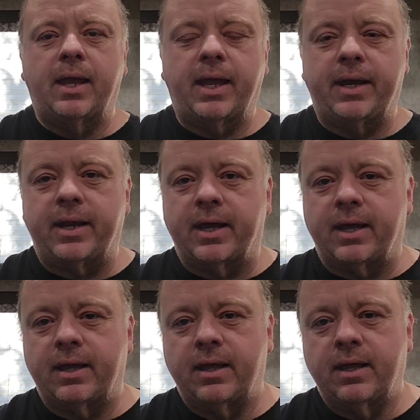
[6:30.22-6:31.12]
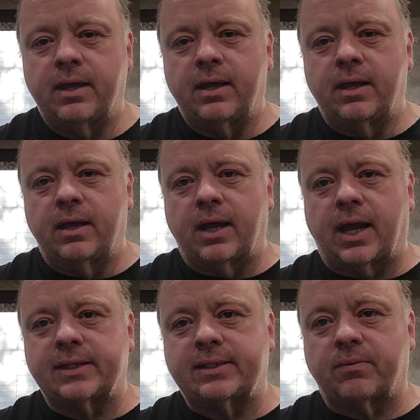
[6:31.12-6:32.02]
And
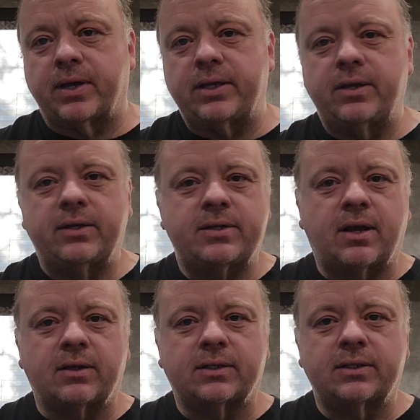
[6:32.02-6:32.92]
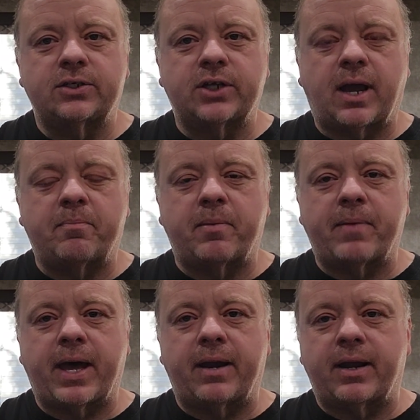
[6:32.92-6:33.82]
I said, well, you can talk to the shop
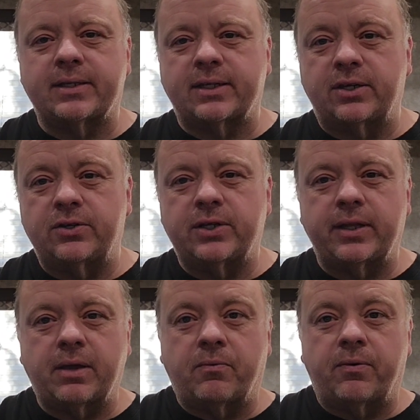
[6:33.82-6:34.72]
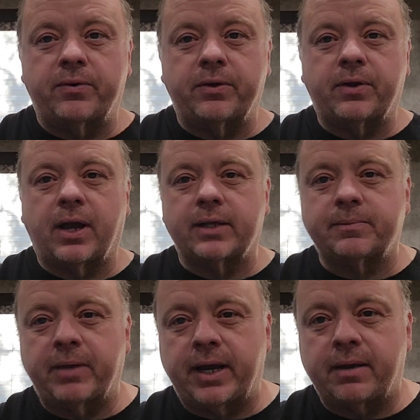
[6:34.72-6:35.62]
about it. I said, usually they won't do
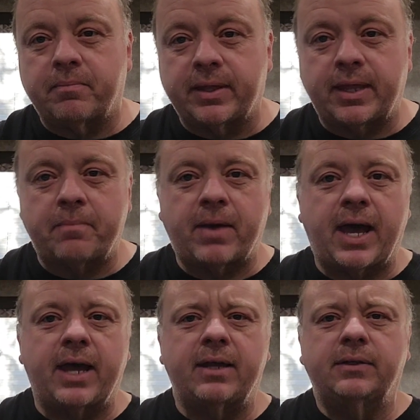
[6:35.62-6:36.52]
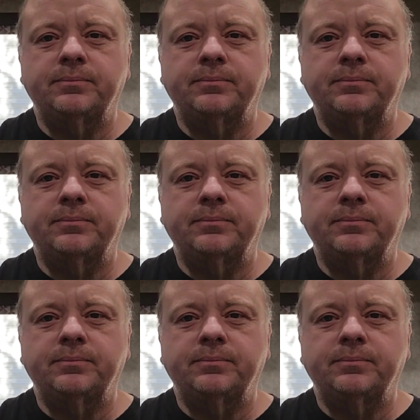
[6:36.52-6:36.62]
cosmetic, but they might.